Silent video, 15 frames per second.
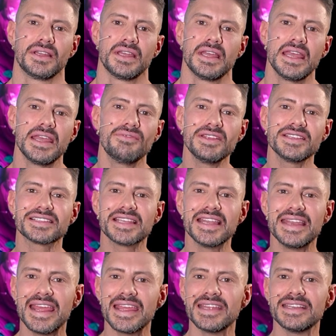If it's the
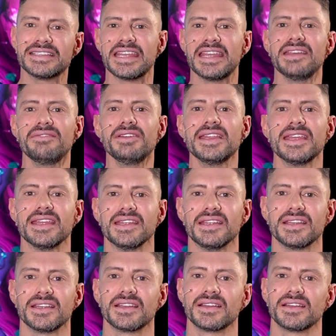negativity,
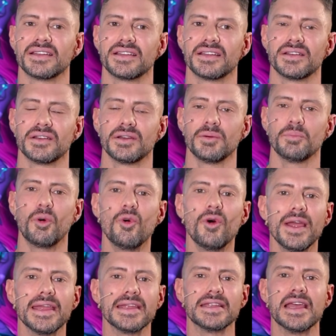
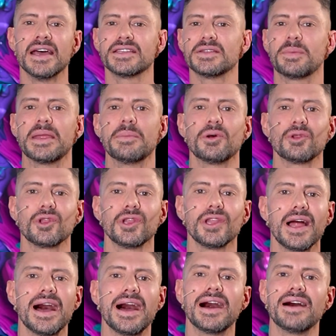boy, do people
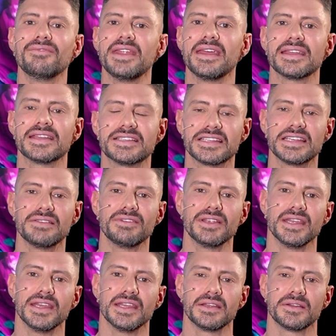love negativity.